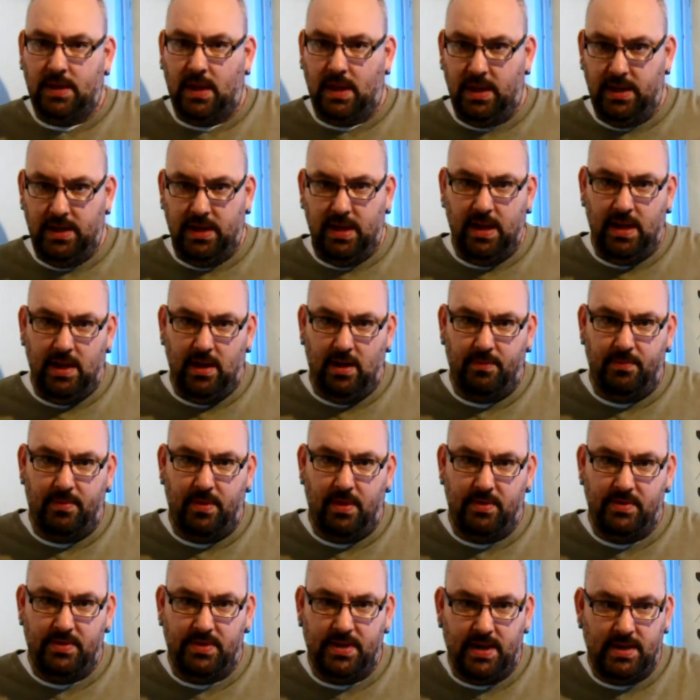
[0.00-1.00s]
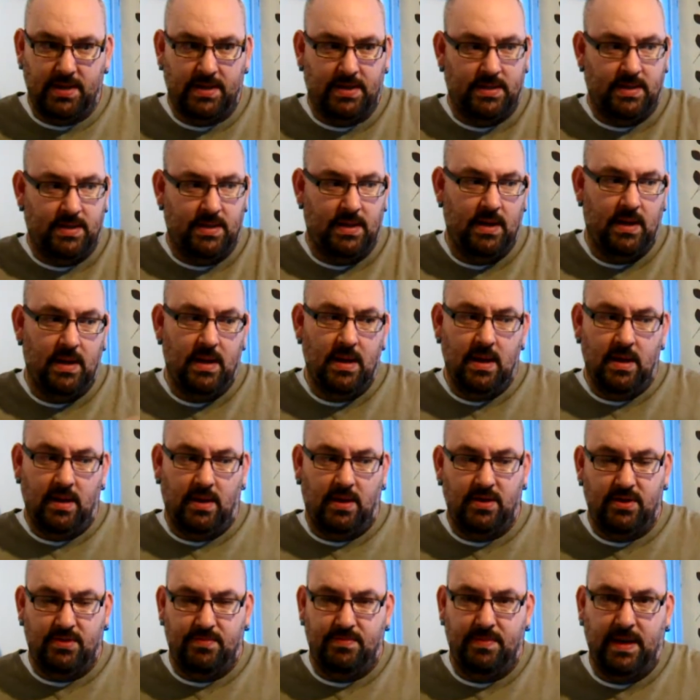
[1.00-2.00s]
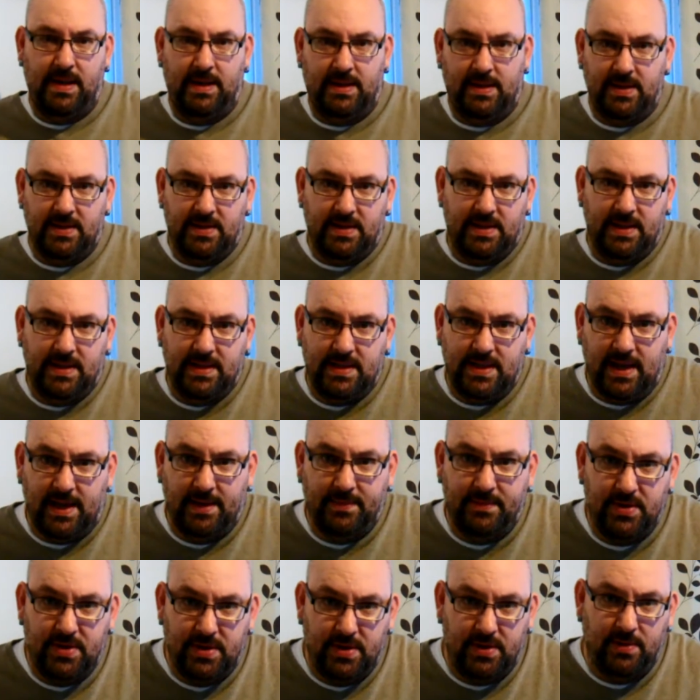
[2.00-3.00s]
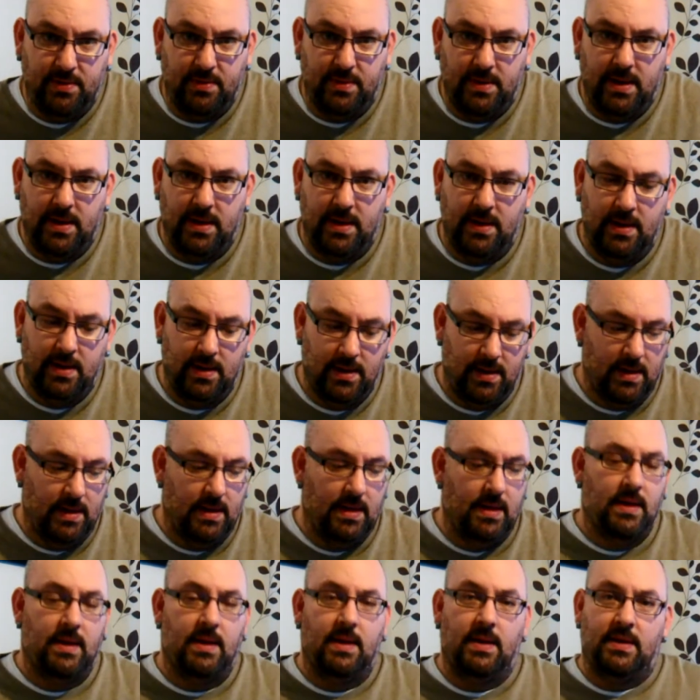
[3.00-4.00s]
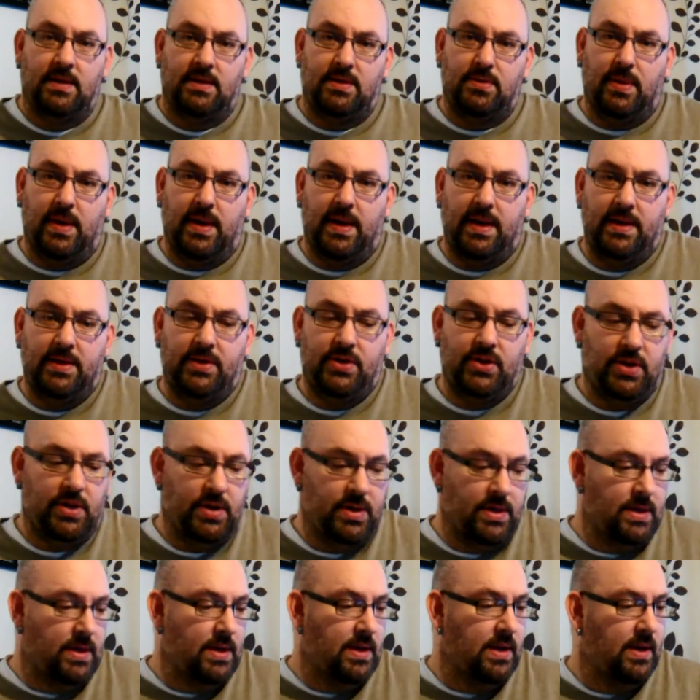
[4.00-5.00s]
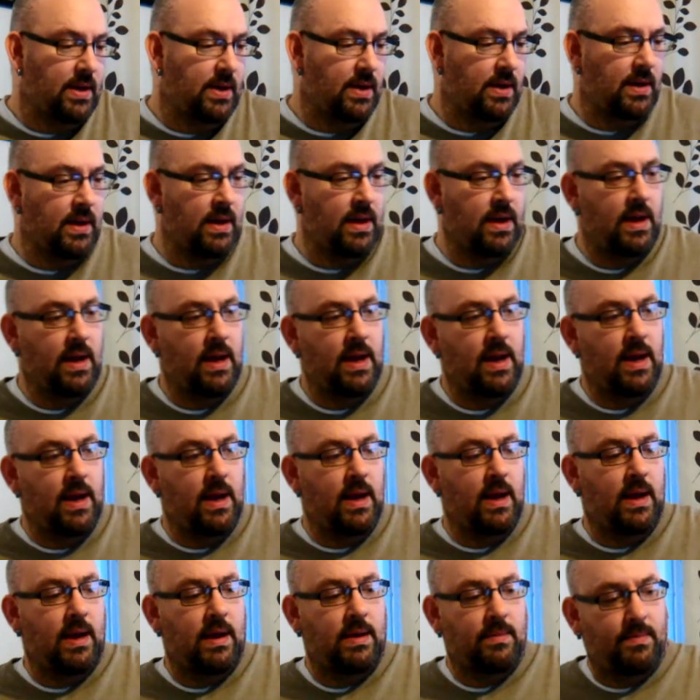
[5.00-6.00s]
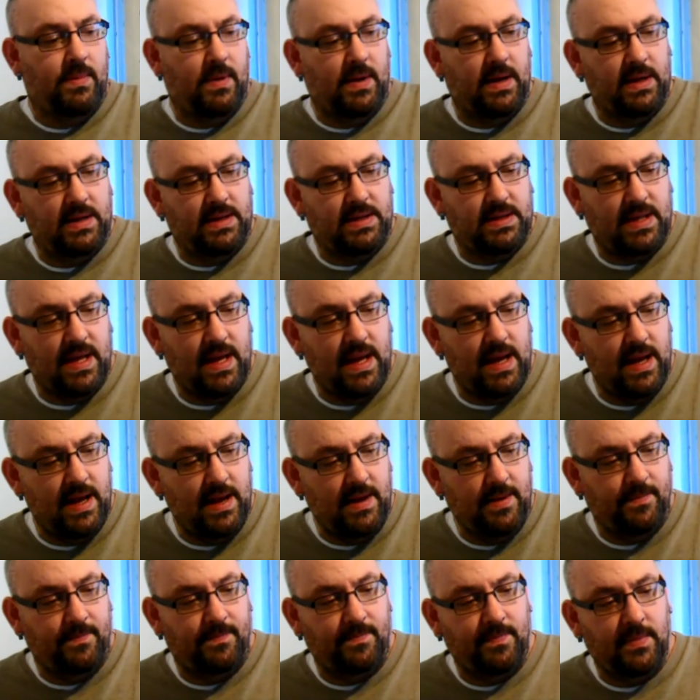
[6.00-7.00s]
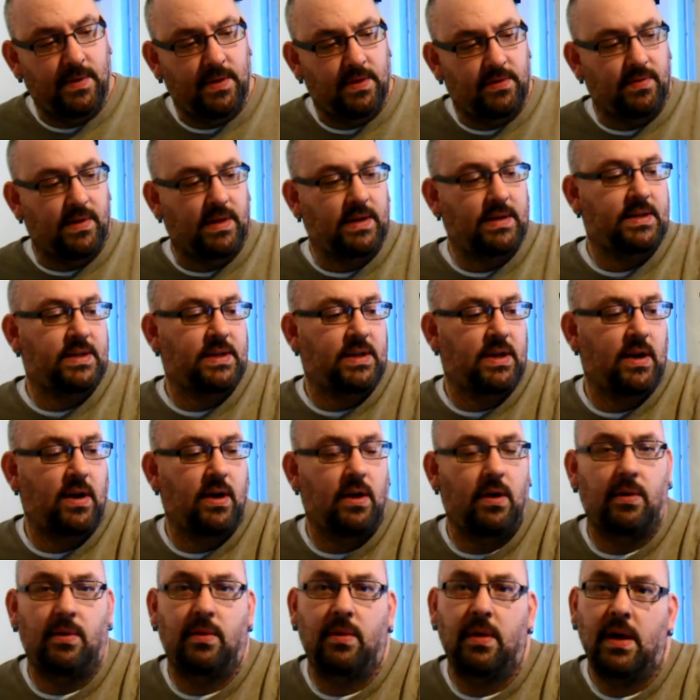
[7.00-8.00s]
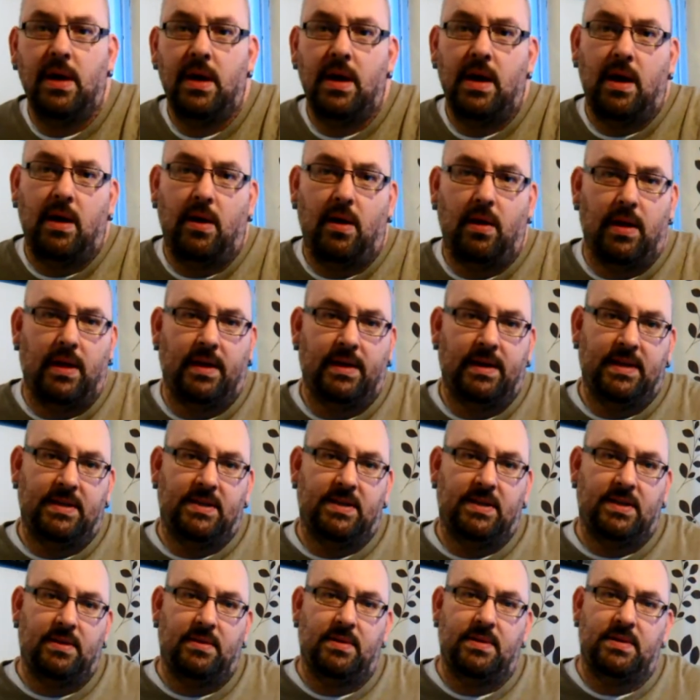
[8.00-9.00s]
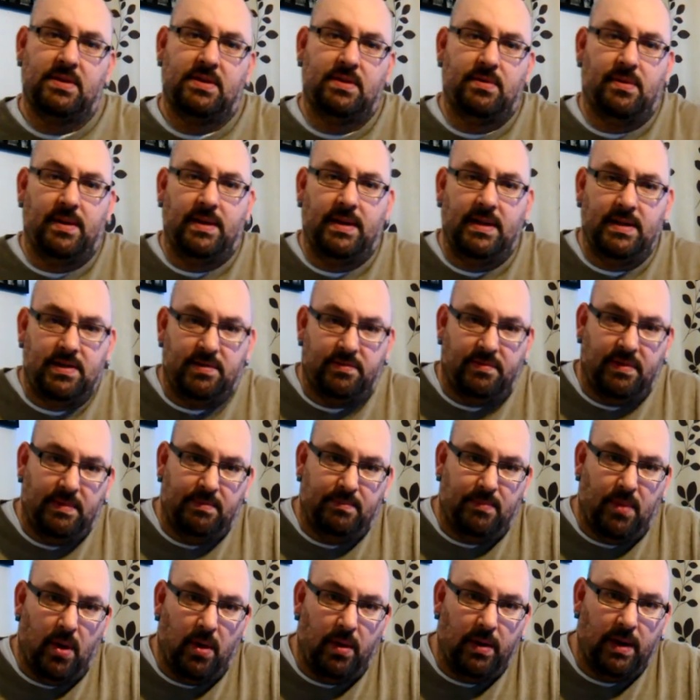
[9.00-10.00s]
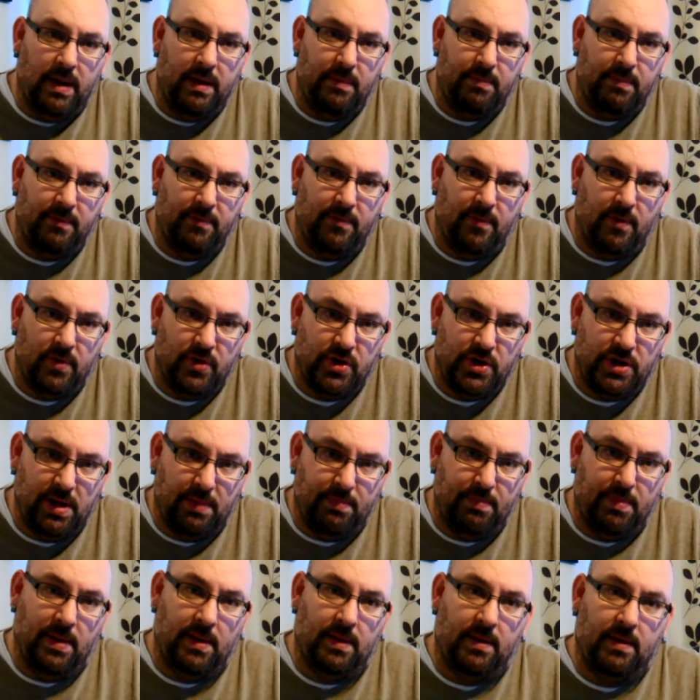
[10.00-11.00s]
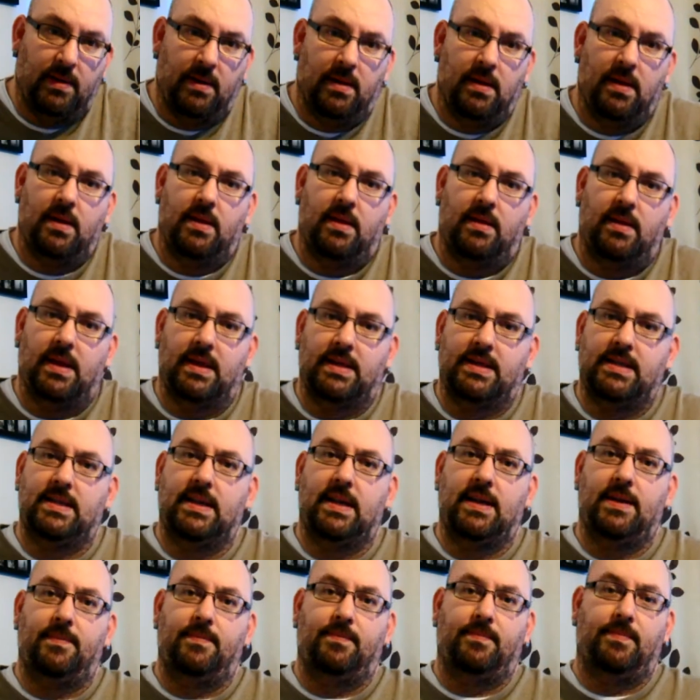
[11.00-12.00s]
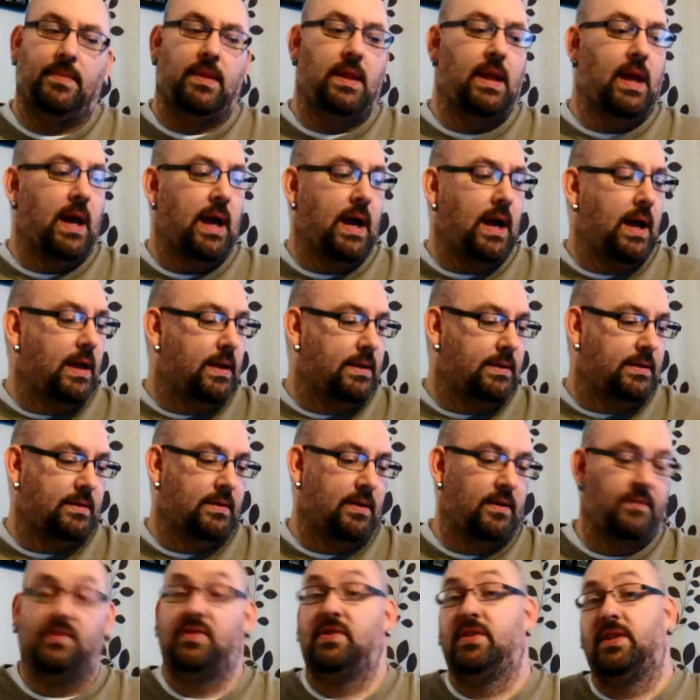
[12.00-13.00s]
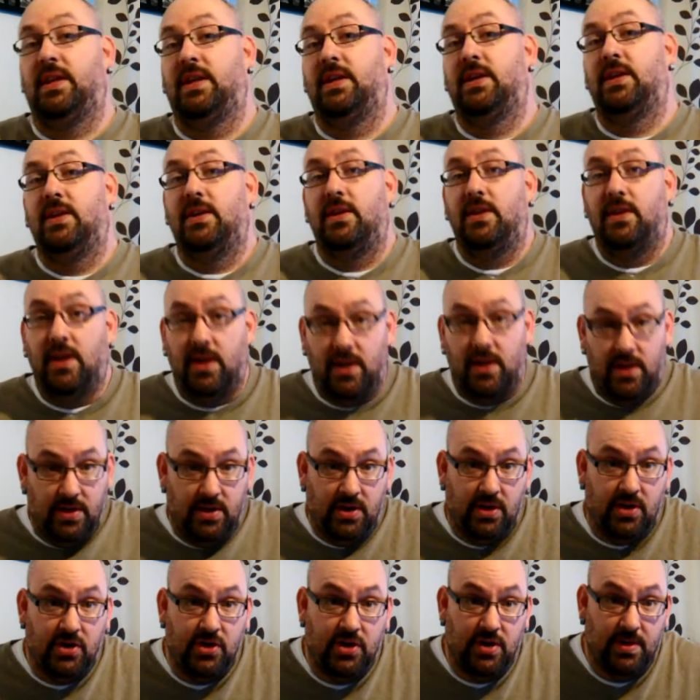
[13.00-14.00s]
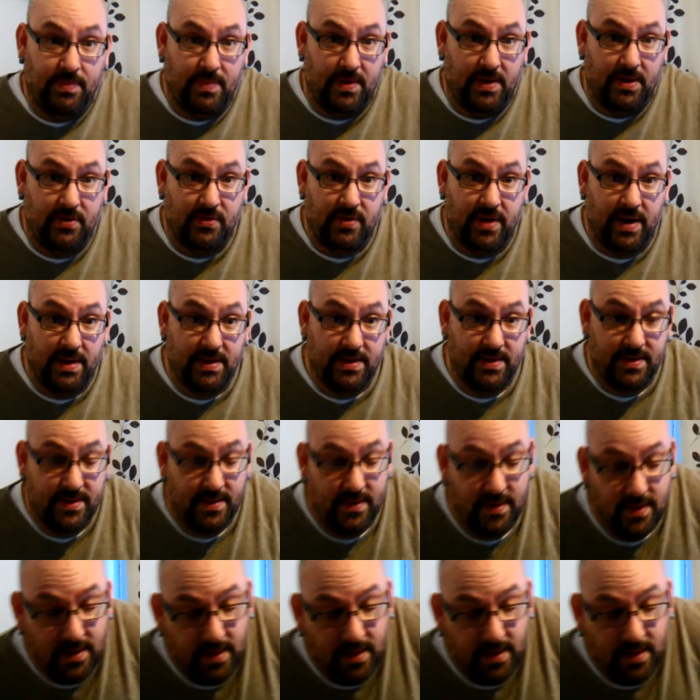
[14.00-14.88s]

year-long process because mead does need time to age, but it's there, it's ready to go. All I need to know is, do I need to rebottle it before shipping? That's it, and obviously your shipping address.